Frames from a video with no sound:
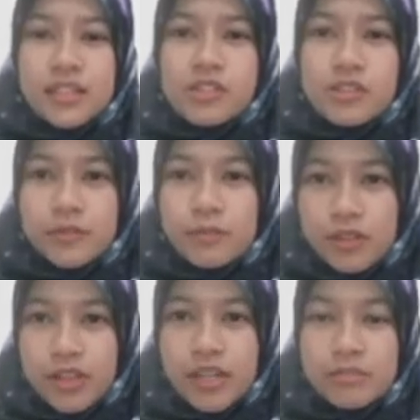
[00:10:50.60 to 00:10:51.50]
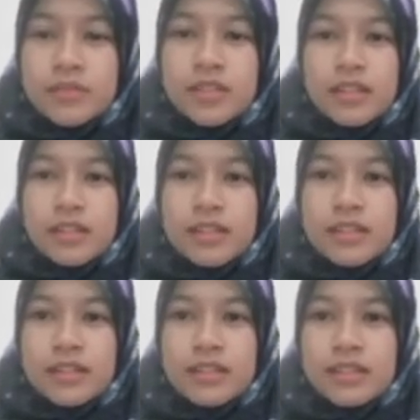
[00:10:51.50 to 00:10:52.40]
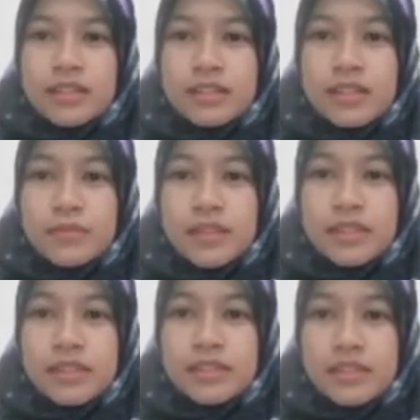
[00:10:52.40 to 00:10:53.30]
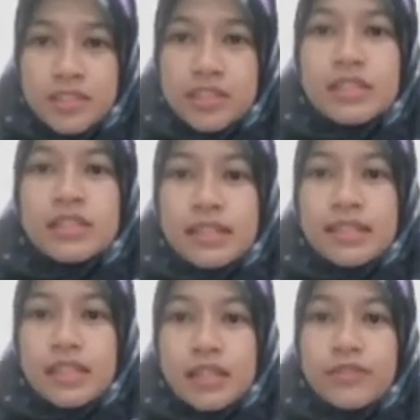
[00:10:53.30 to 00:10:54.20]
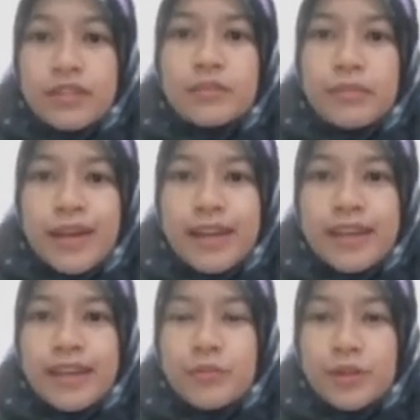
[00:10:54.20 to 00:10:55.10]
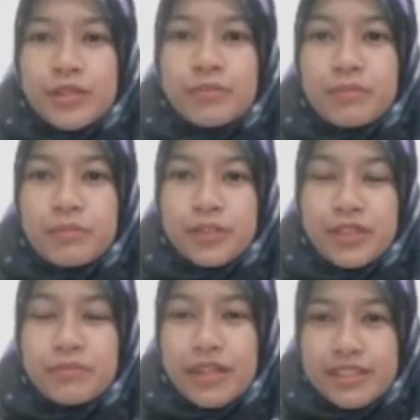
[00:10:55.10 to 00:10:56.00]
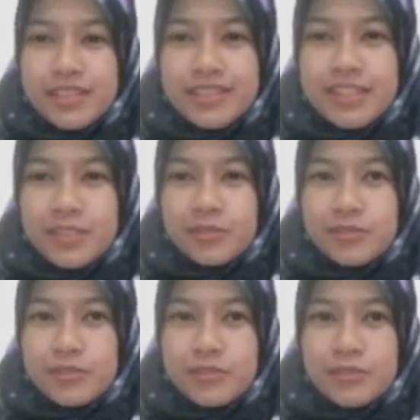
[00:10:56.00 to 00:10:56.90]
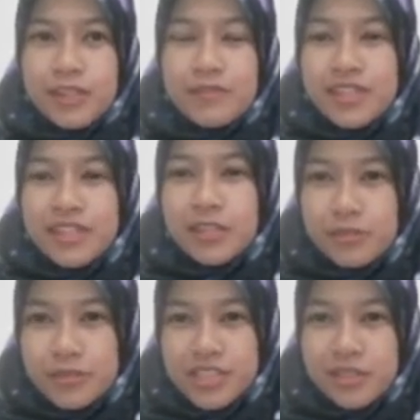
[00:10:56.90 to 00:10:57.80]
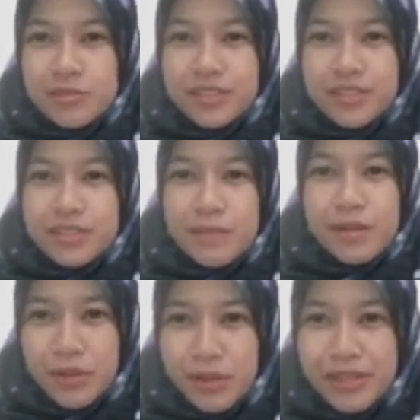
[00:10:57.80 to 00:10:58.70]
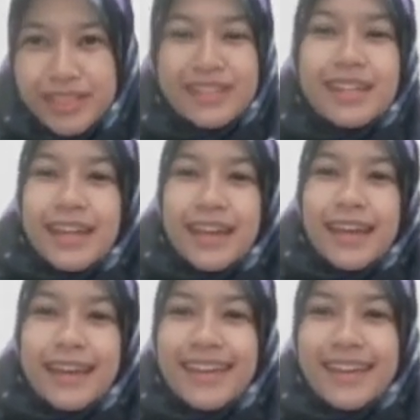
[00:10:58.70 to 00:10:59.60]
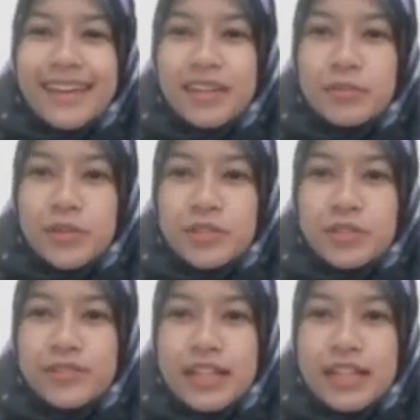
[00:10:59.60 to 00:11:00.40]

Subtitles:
Each of the program has been taught and delivered by modern practices and also advanced technology, which is smartboard. And most of